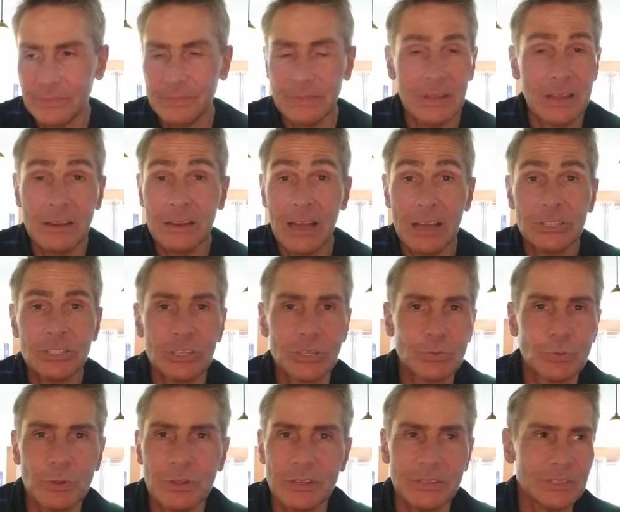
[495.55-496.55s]
And not
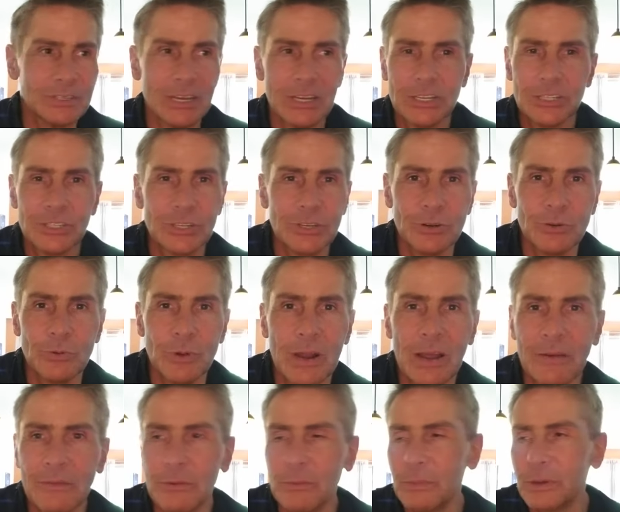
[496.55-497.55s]
just with addiction or
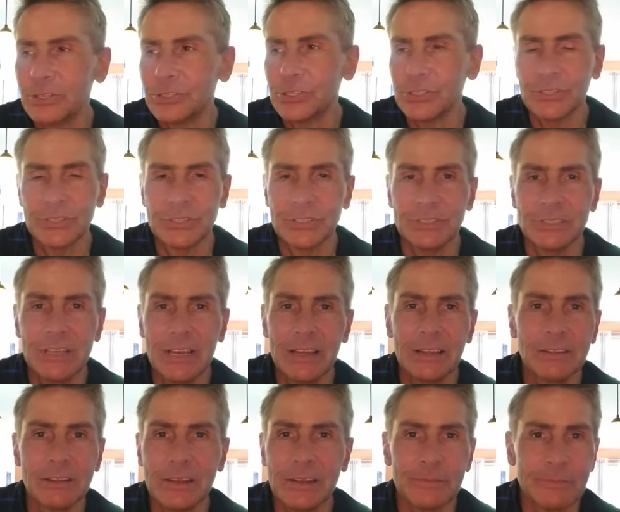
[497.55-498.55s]
whatever, but just the
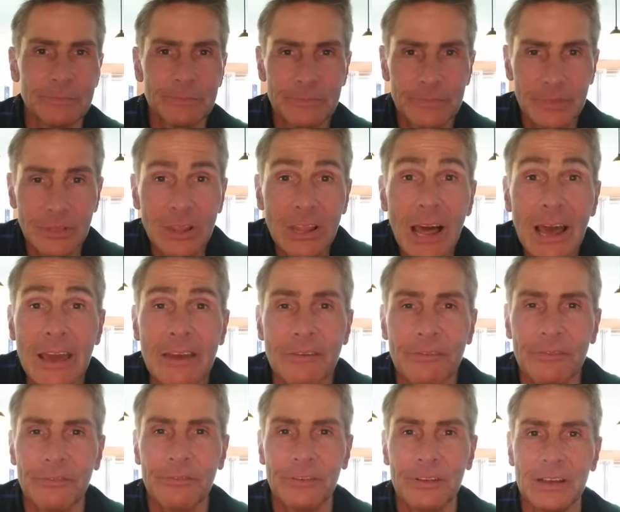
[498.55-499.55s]
daily
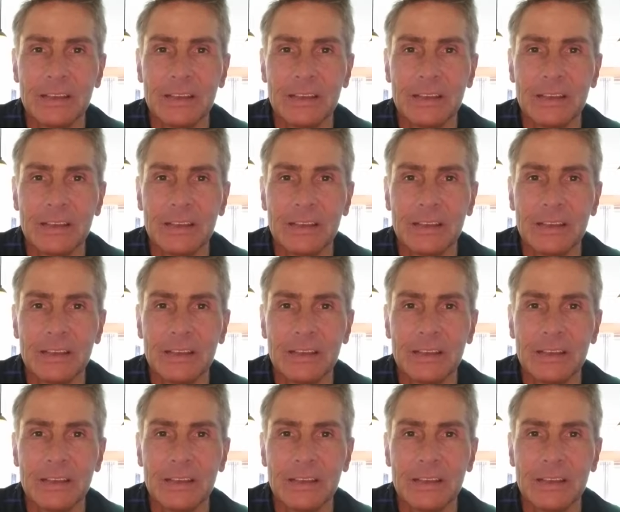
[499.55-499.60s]
life.